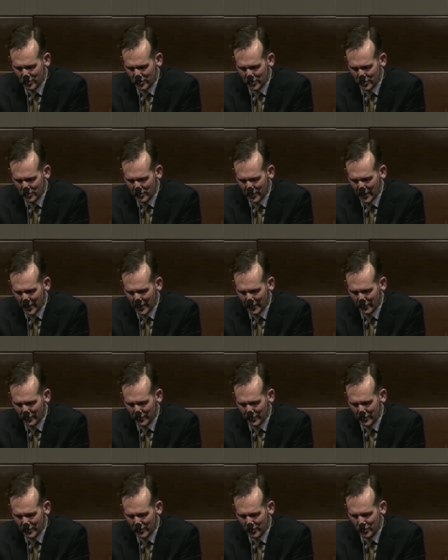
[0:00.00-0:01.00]
to new
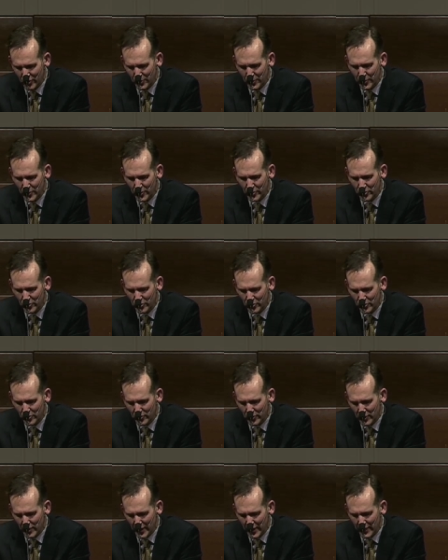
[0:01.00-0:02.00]
life,
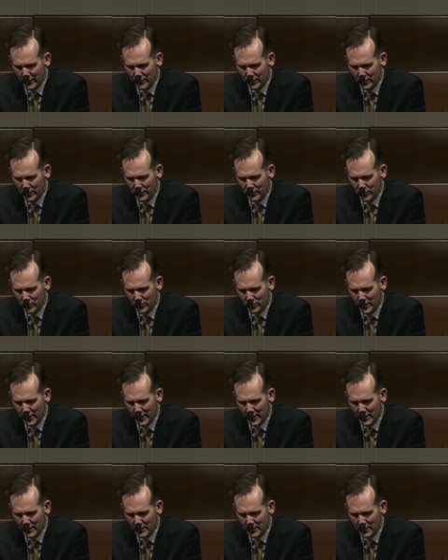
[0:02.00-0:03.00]
spiritual life to the full
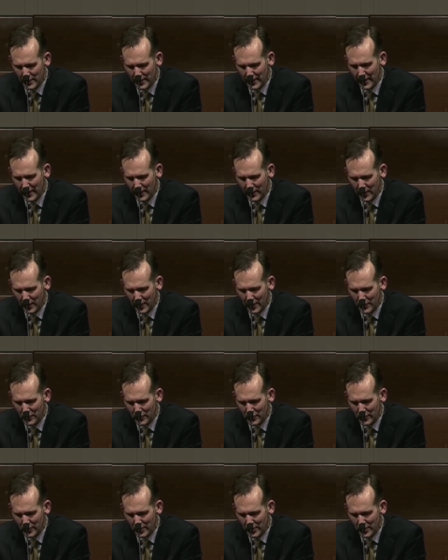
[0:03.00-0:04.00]
now and
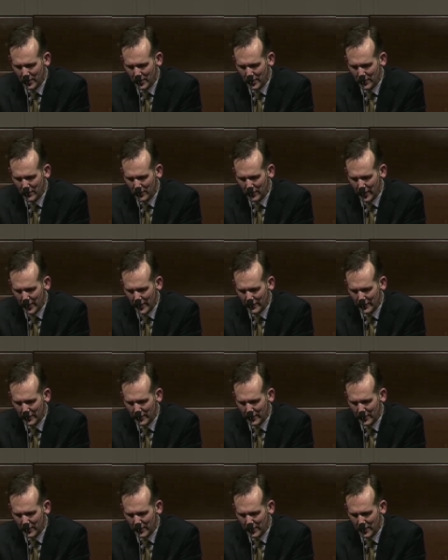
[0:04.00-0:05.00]
life
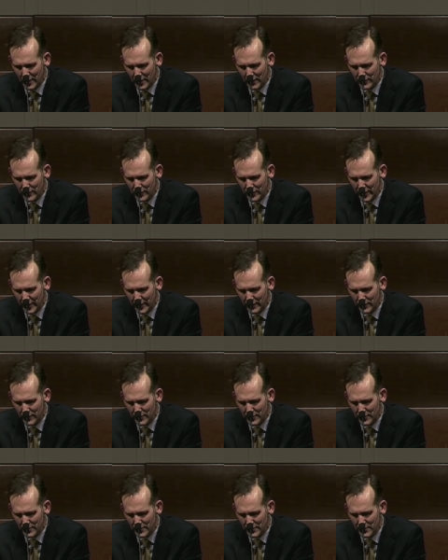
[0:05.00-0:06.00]
forever after
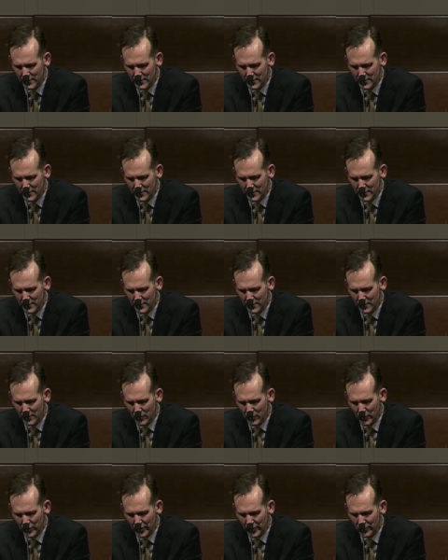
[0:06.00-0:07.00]
death.
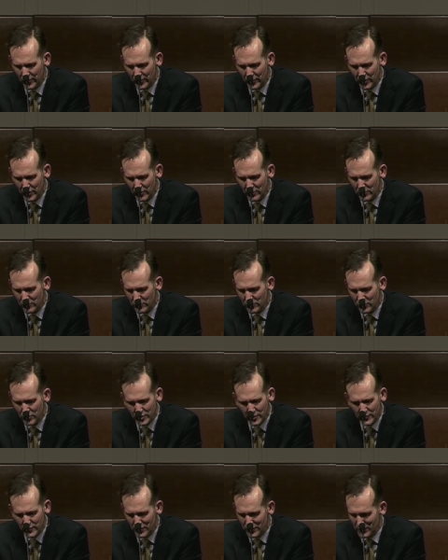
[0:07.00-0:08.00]
Lord, these are not
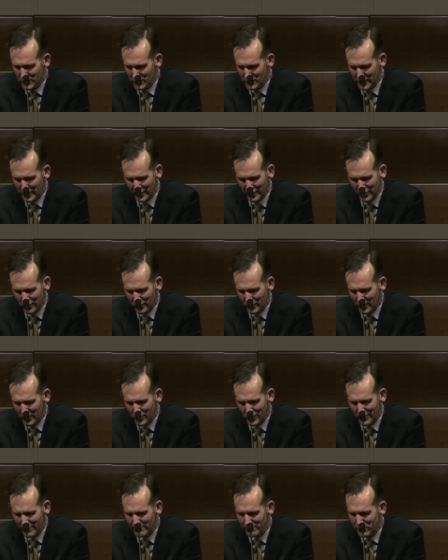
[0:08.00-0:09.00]
trivial things,
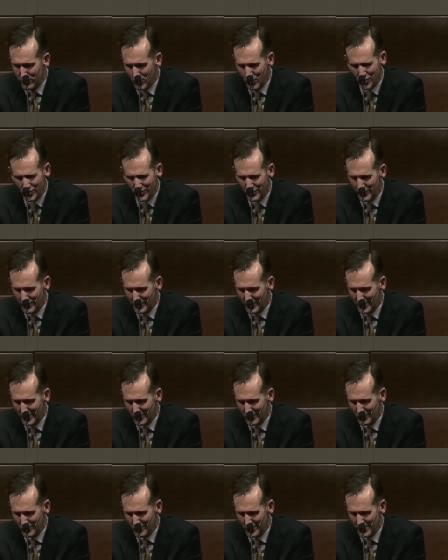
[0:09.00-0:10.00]
these are important
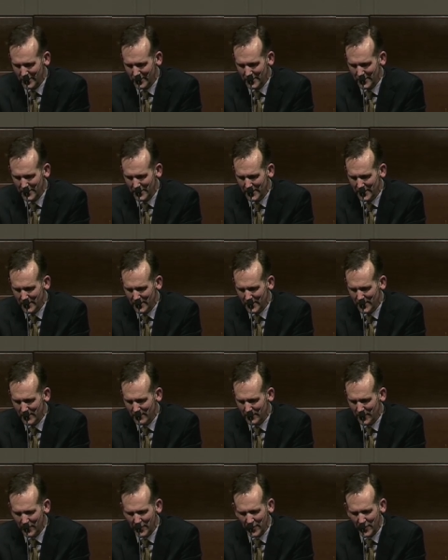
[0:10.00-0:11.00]
things,
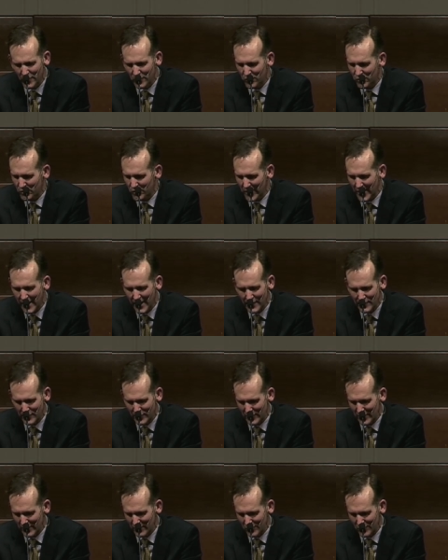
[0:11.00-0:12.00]
but they're not sad
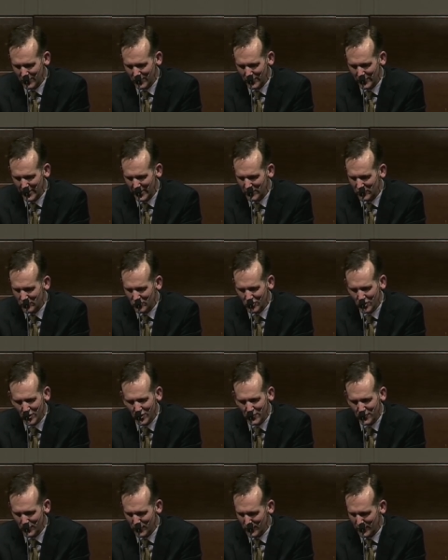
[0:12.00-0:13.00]
things, Lord. They're
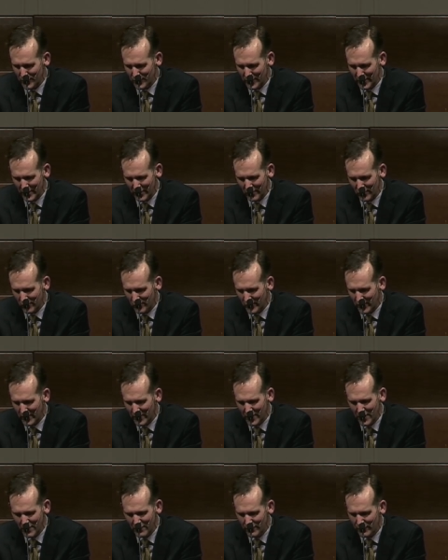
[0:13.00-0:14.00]
joyful things,
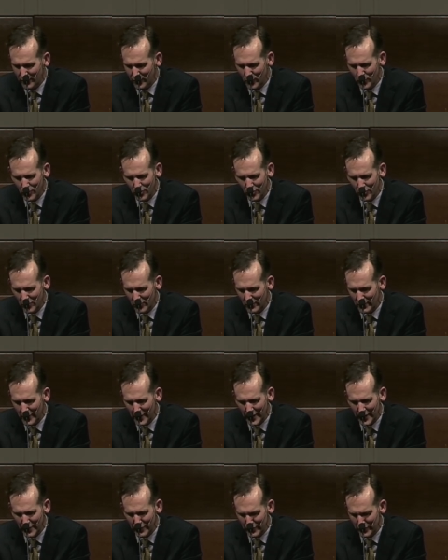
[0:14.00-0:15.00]
they're fullness of
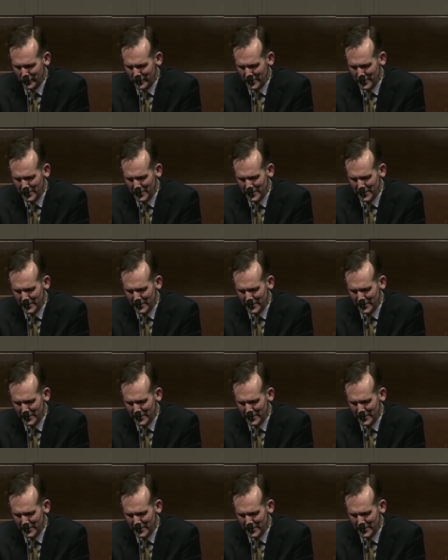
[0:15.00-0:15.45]
life.